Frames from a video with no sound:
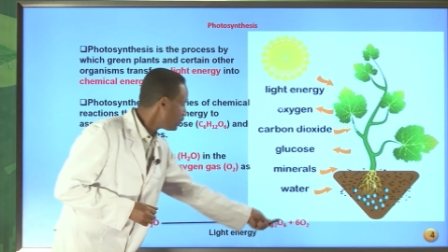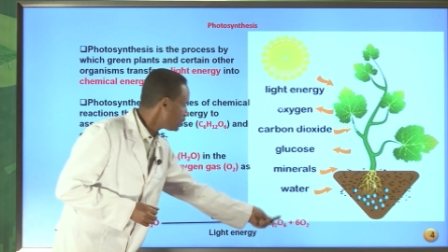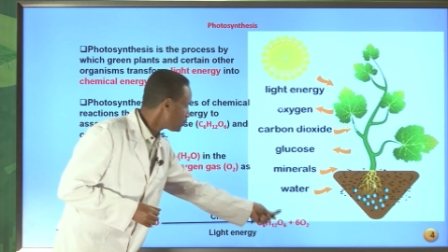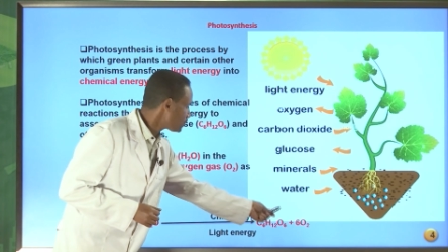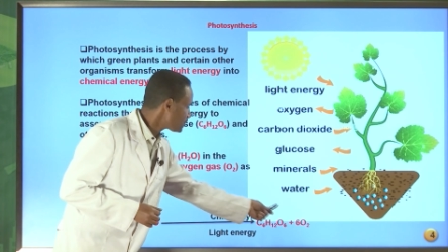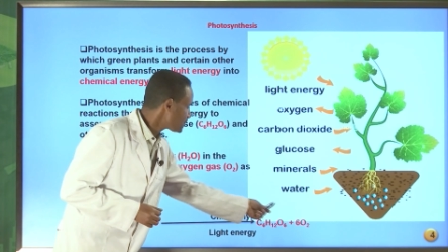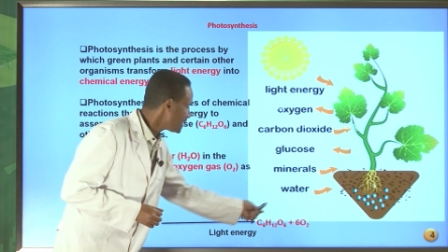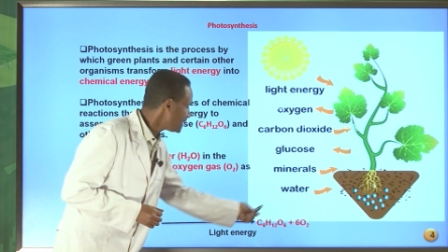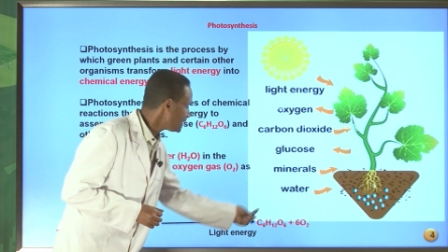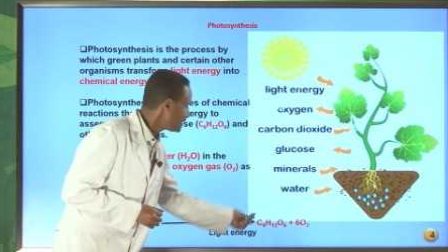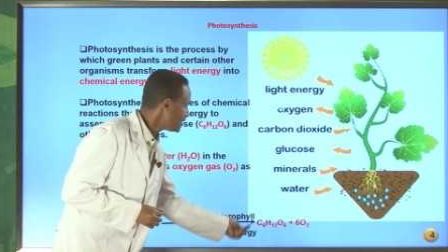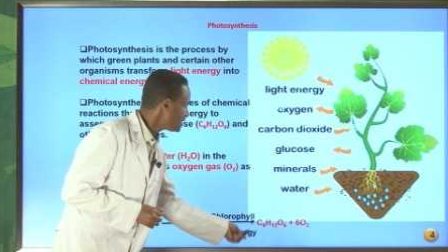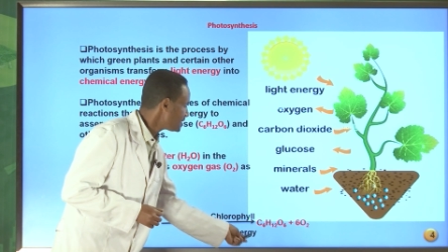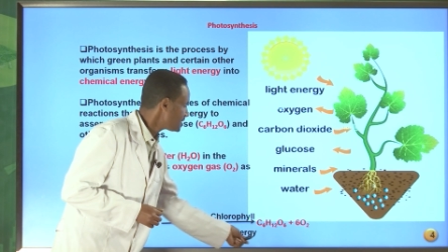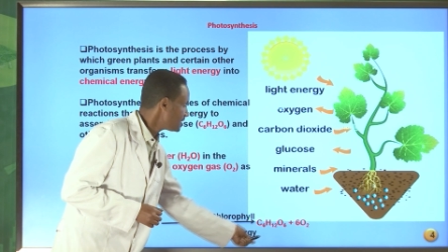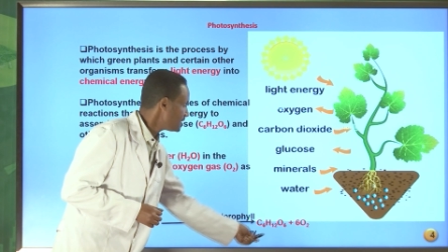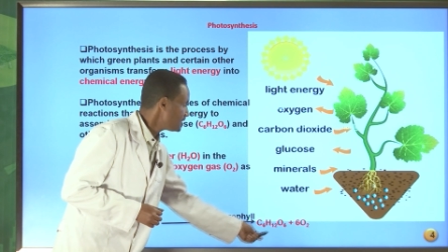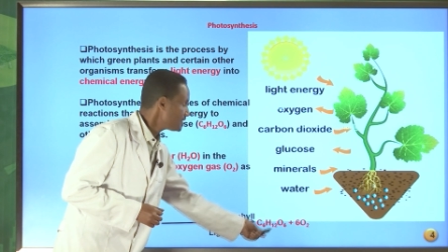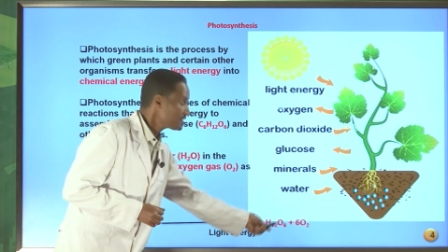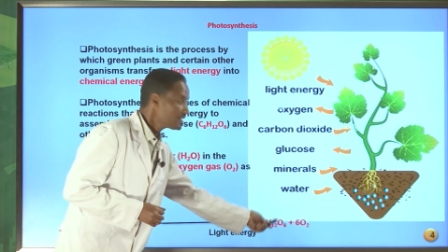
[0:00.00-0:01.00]

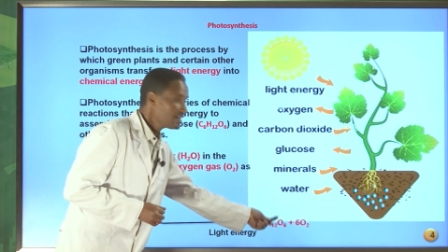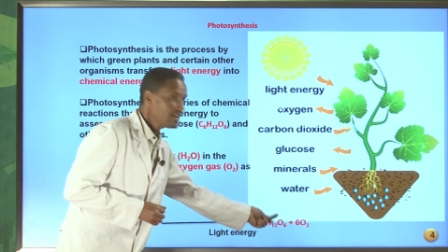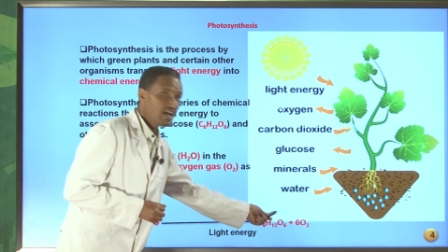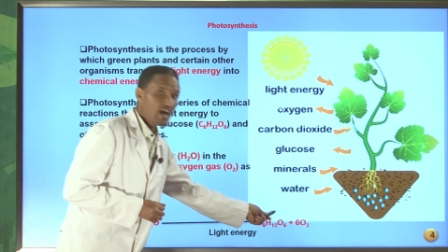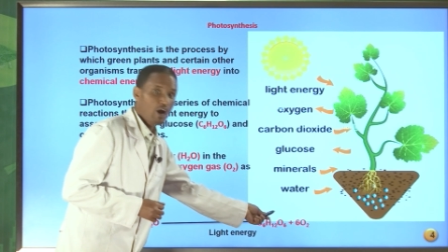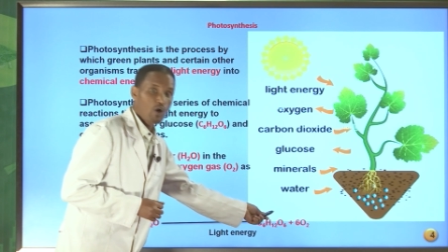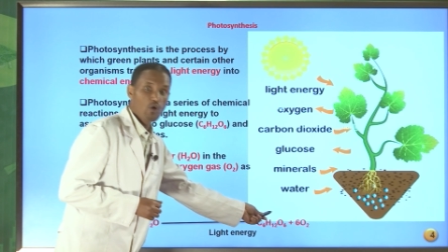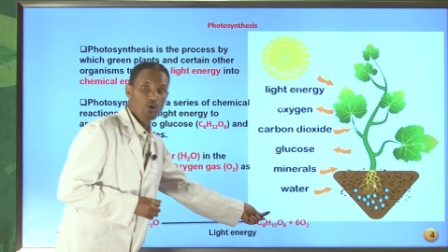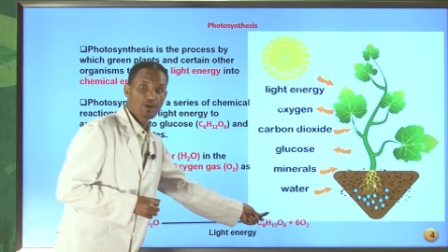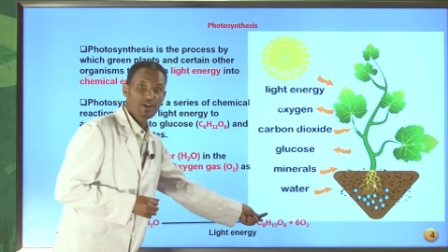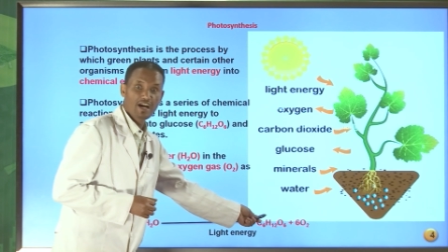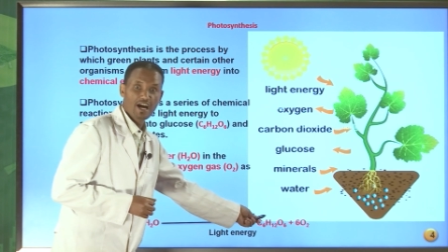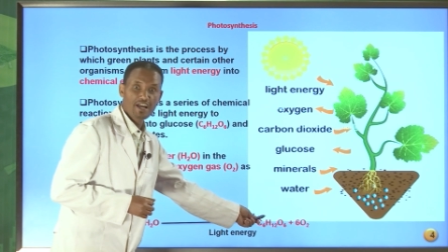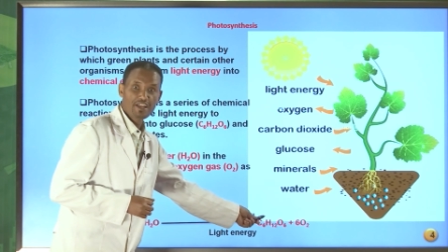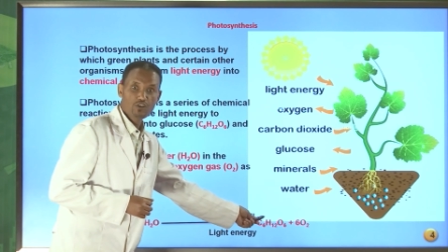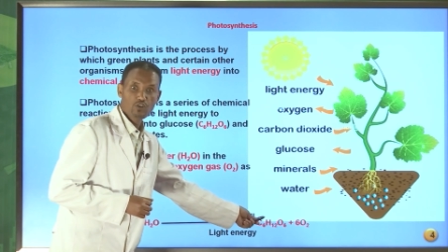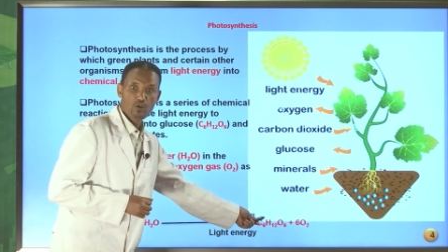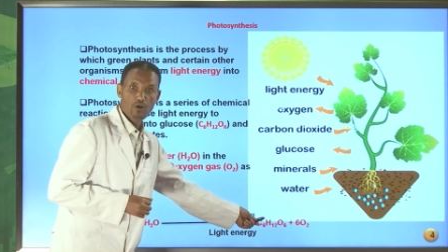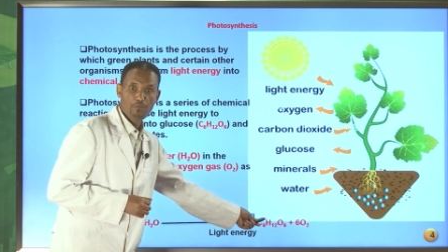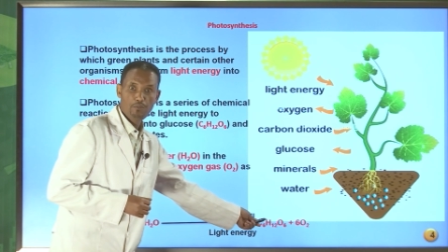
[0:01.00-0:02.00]
photosynthesis,
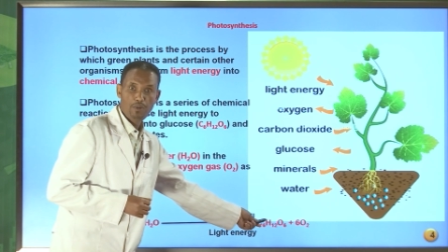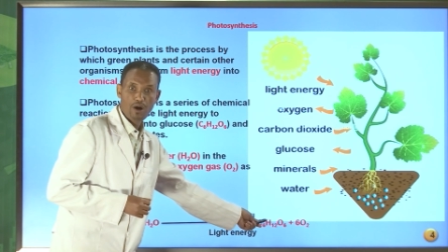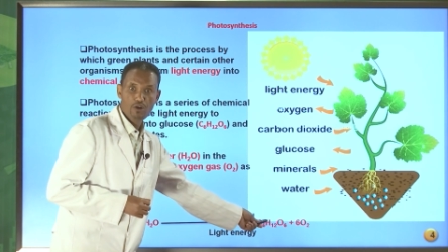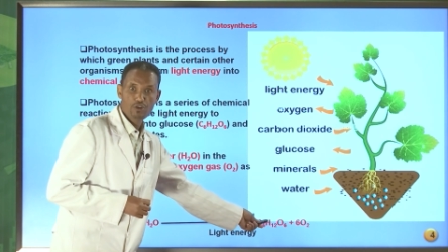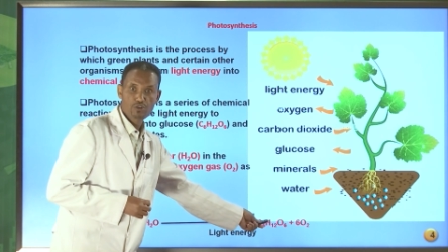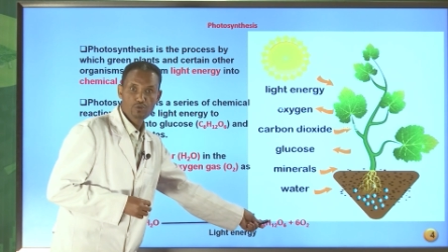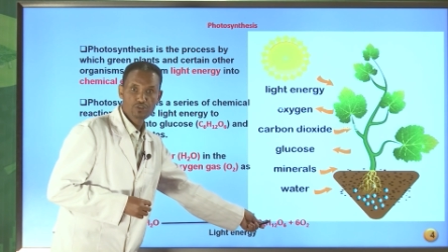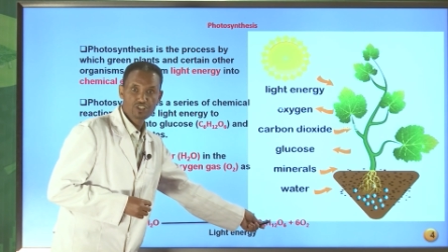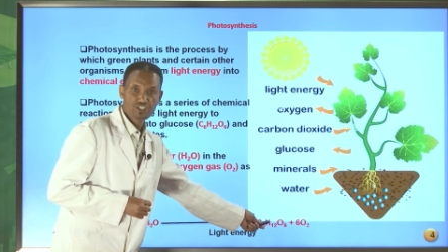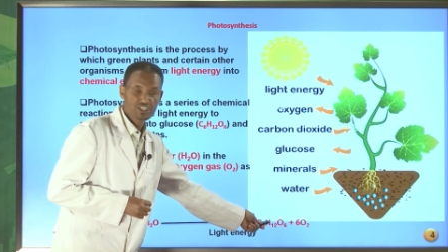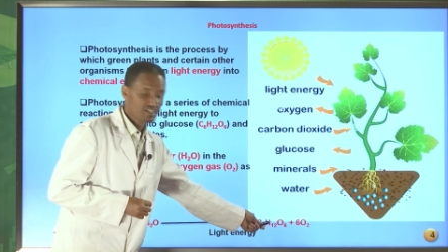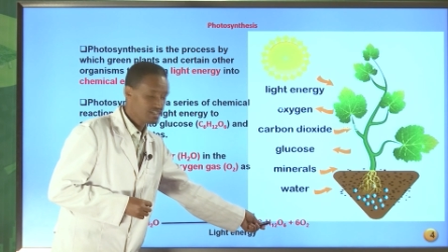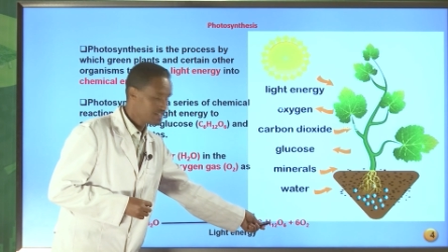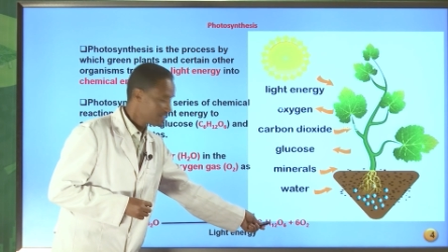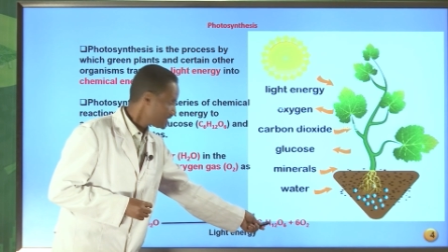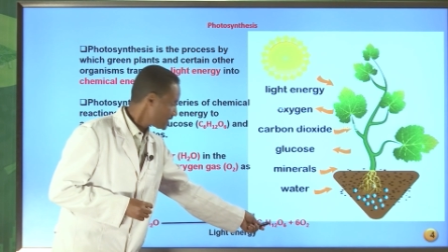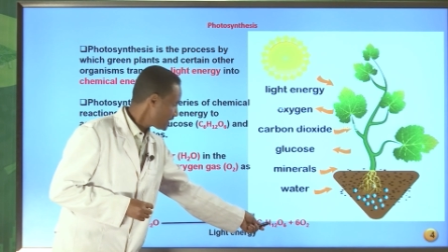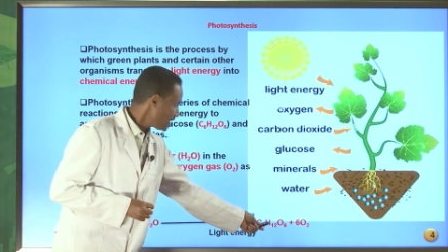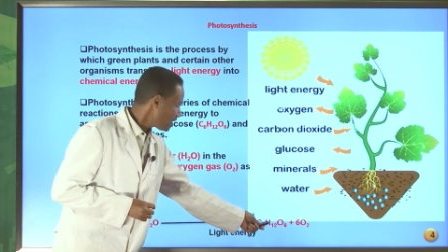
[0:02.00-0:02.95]
organic compound, which is